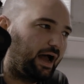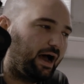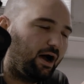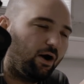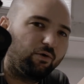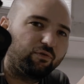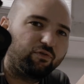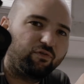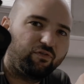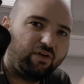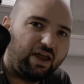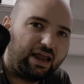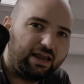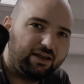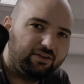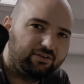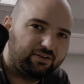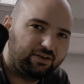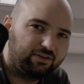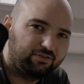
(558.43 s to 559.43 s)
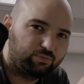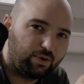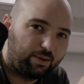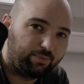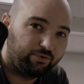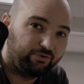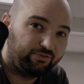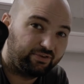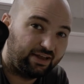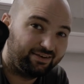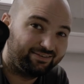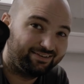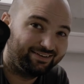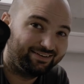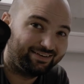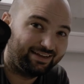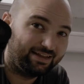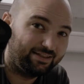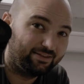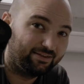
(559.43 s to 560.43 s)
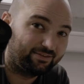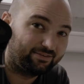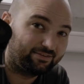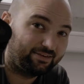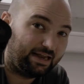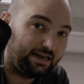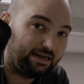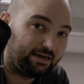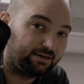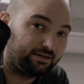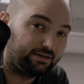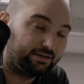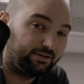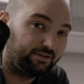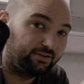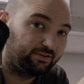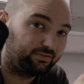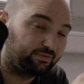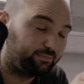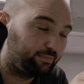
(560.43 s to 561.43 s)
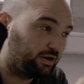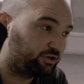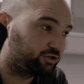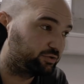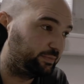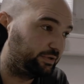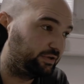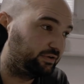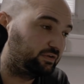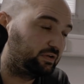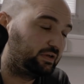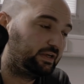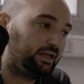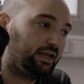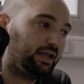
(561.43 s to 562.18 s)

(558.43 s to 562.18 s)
how phase is represented in this data, in this measurement,